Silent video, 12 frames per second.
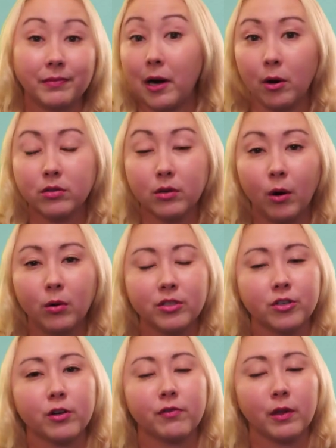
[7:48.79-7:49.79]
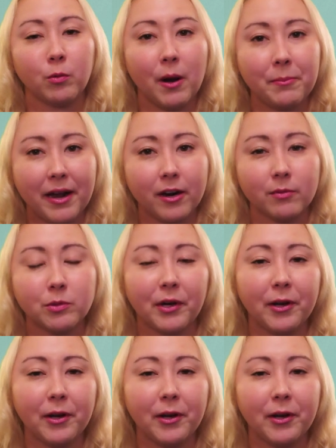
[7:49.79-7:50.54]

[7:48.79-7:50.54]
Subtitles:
That also holds true for the 1-bedrooms,